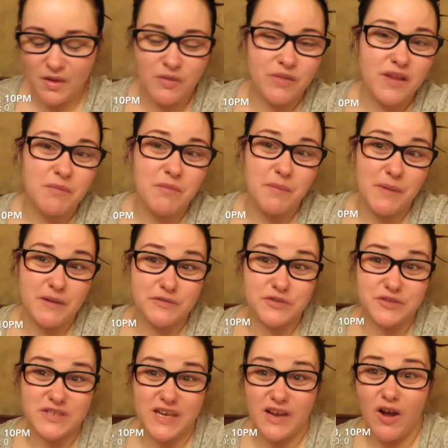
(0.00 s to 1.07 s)
Only I'm about
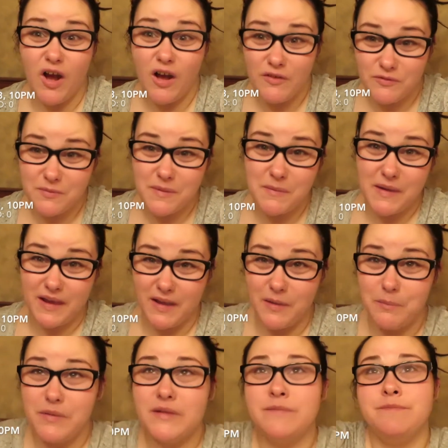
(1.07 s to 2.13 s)
to take off my
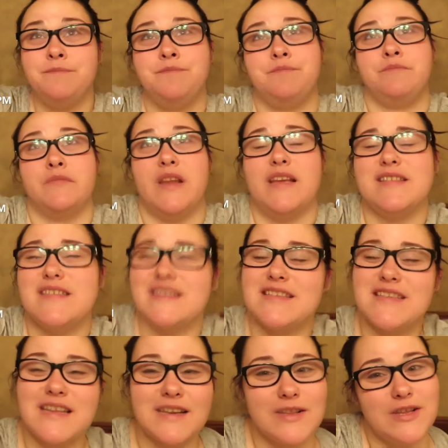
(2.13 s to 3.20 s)
makeup. It's
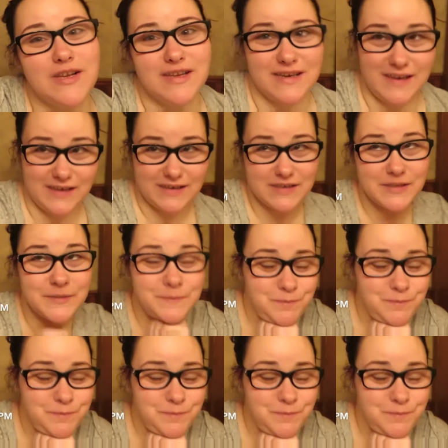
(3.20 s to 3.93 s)
like 10 o'clock at night.